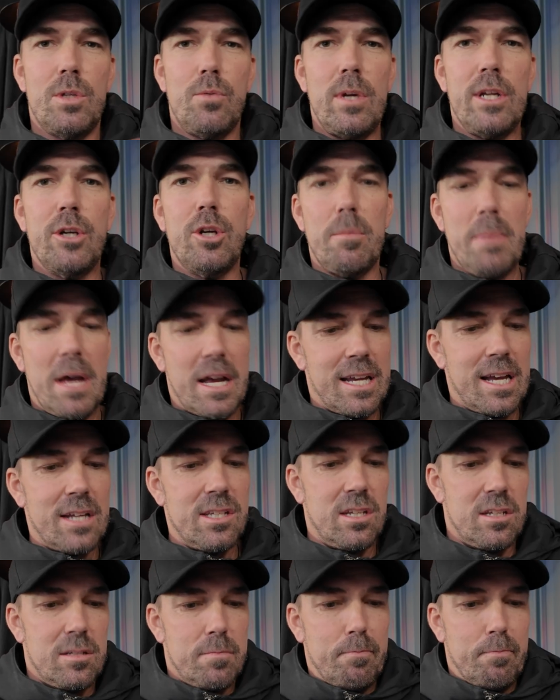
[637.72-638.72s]
what's really good about
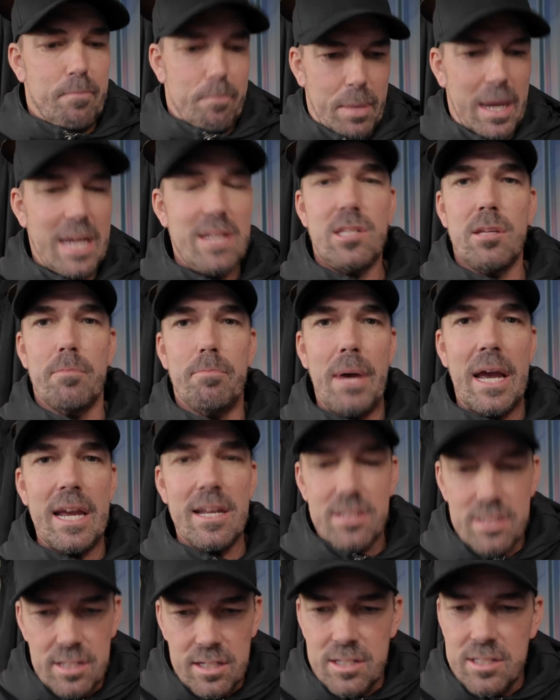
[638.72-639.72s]
Gussy's pizza
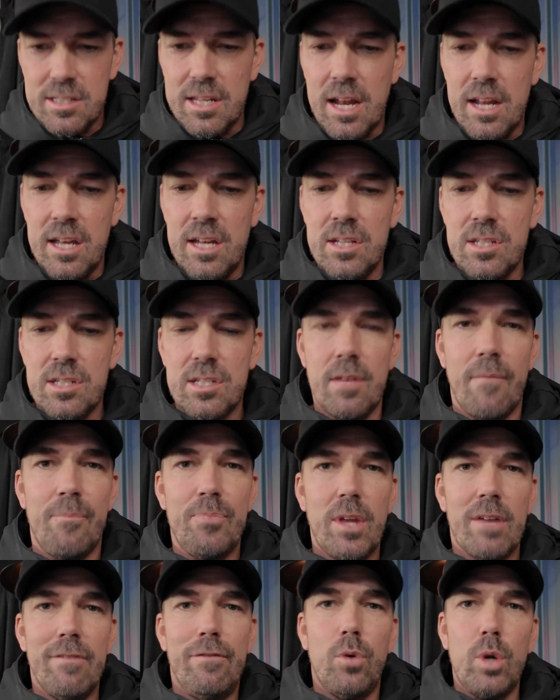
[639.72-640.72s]
base is that it's
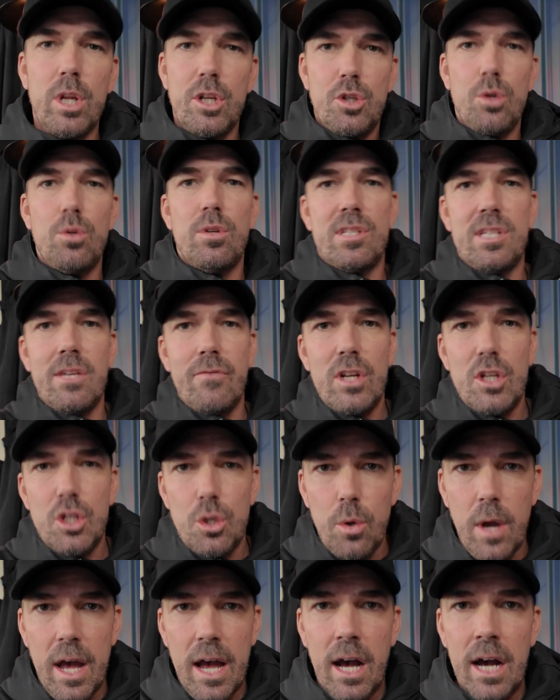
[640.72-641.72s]
42 to
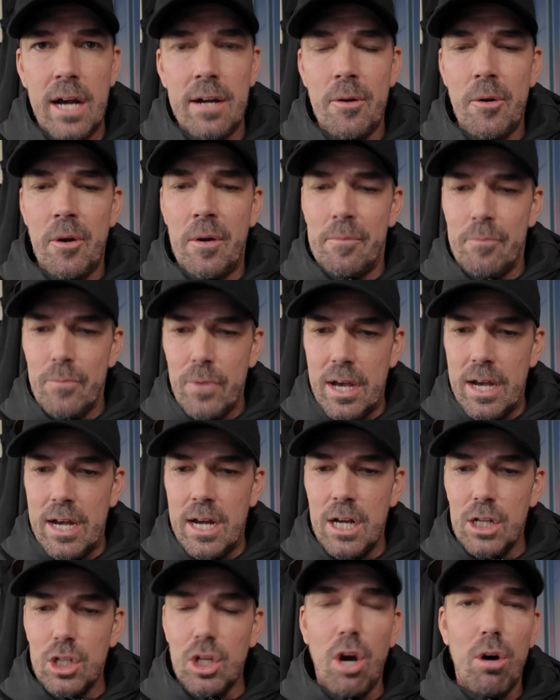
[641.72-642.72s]
72 hour
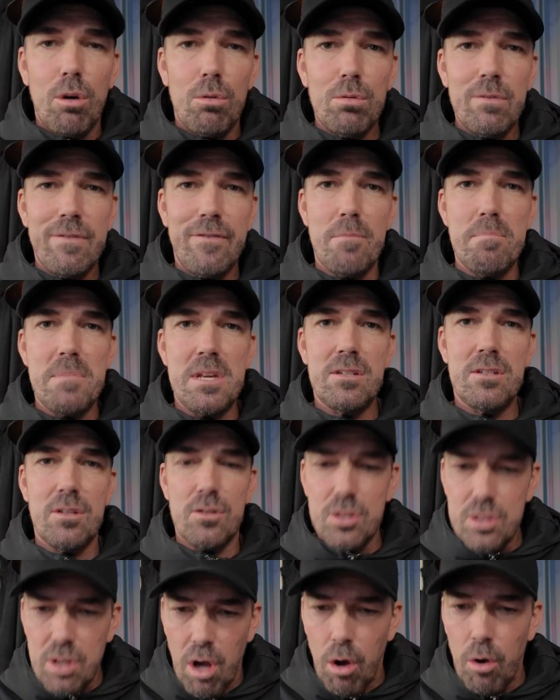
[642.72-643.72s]
cold
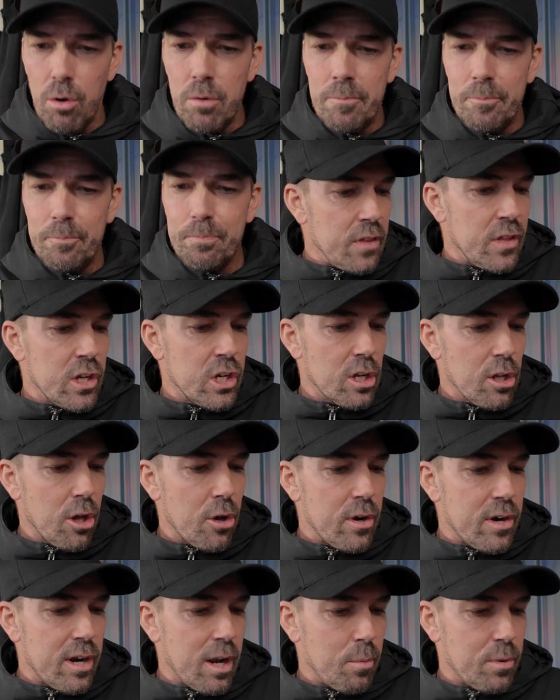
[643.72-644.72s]
fermented dough, and then you
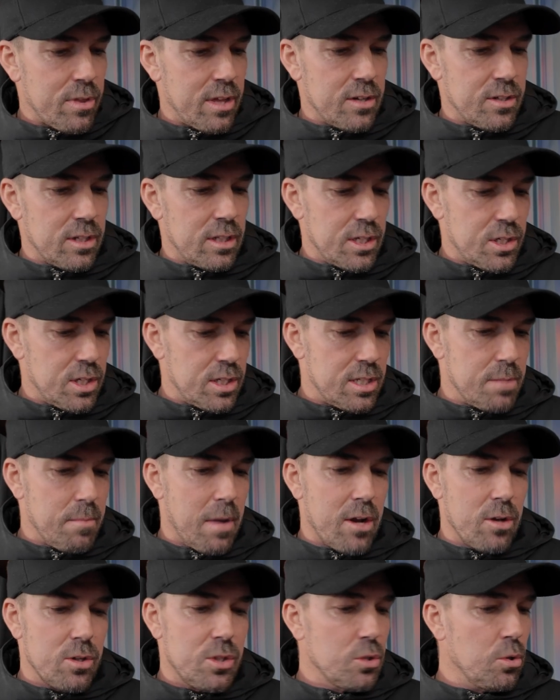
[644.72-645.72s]
load it up with that delicious
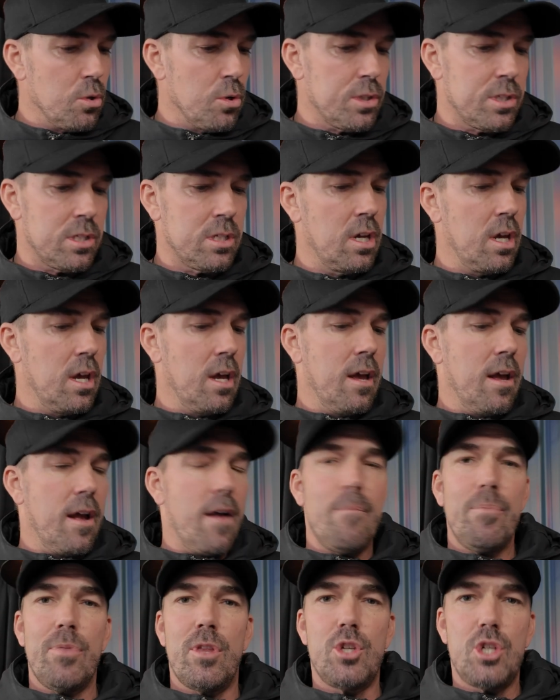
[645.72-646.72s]
tomato sauce,
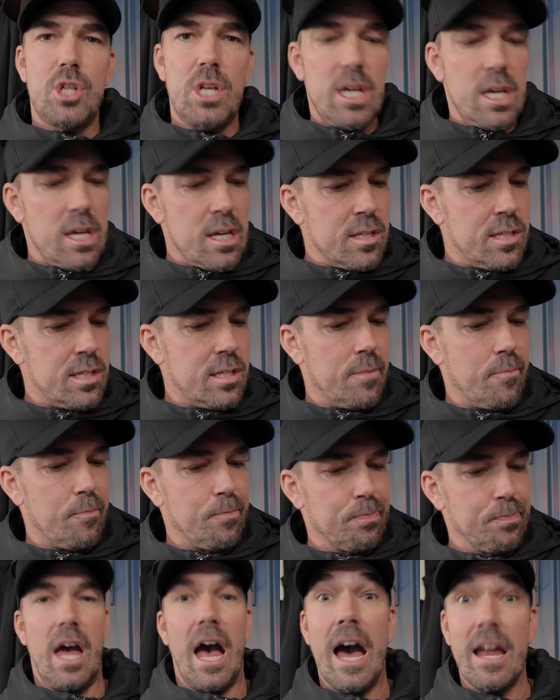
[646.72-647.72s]
the cheese,
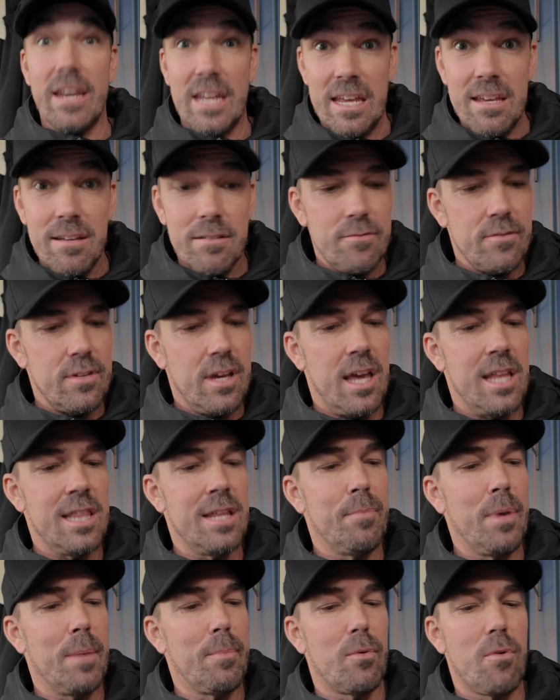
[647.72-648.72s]
the honey, and
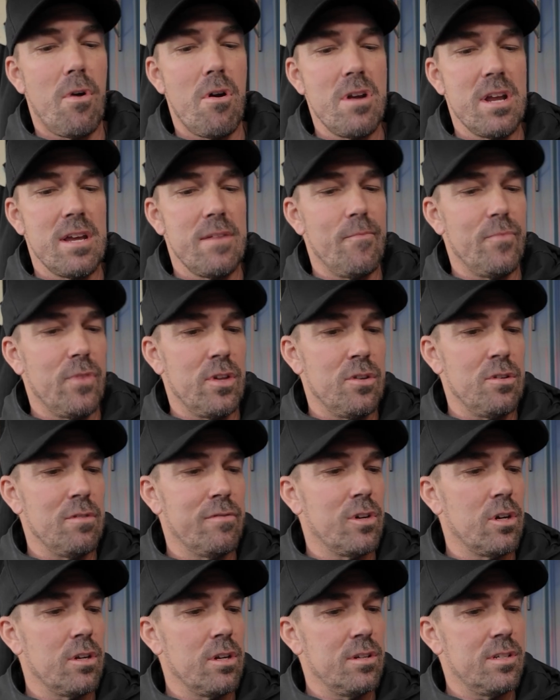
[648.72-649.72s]
the pepperoni, and
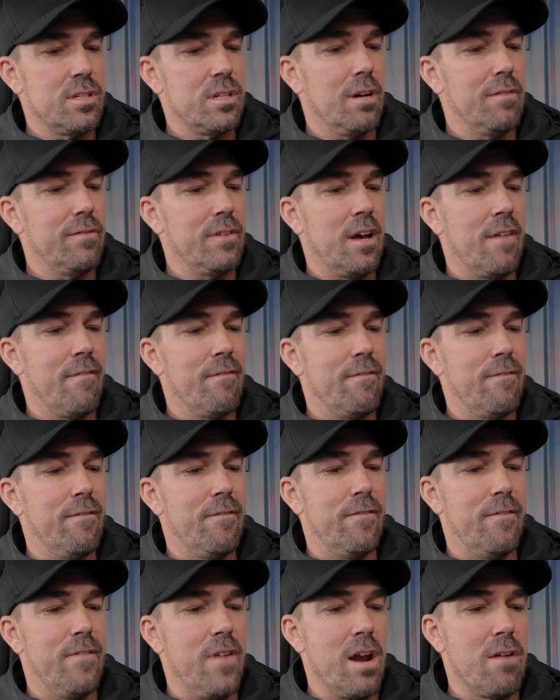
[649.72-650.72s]
you've got yourself
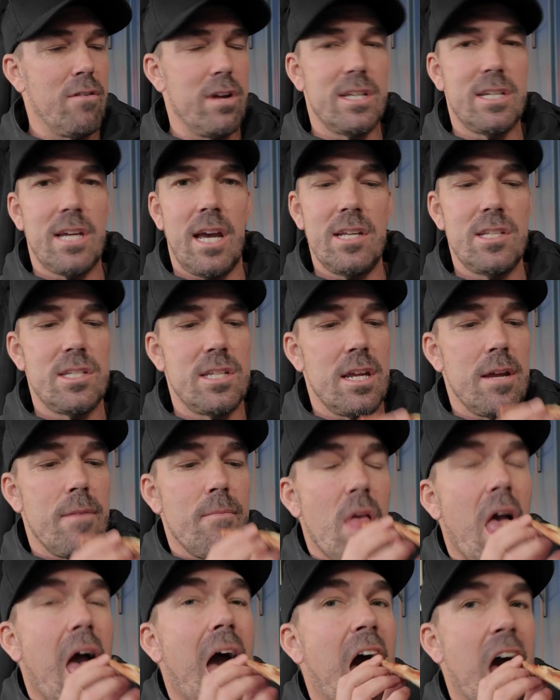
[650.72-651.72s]
a very tasty
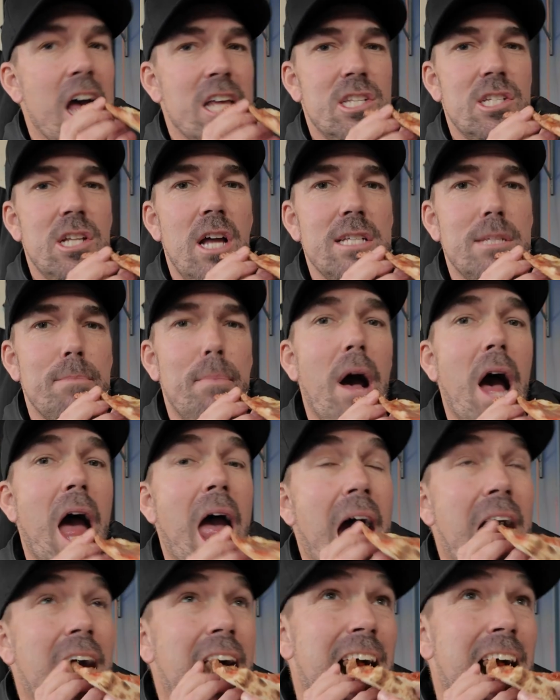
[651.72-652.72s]
slice of pie.